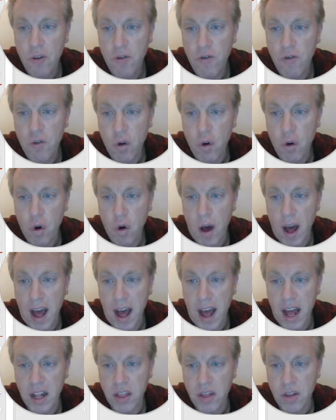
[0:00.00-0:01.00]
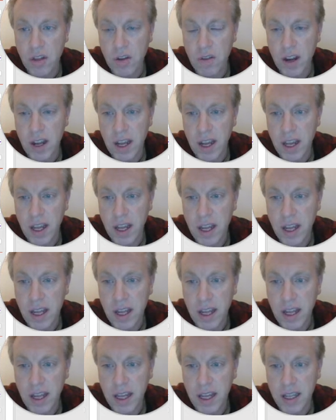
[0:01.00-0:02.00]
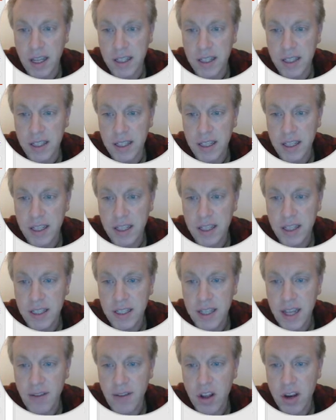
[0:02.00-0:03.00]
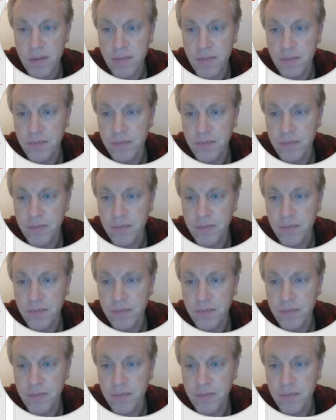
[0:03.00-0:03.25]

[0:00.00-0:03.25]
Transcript: 4 add 3 is 7,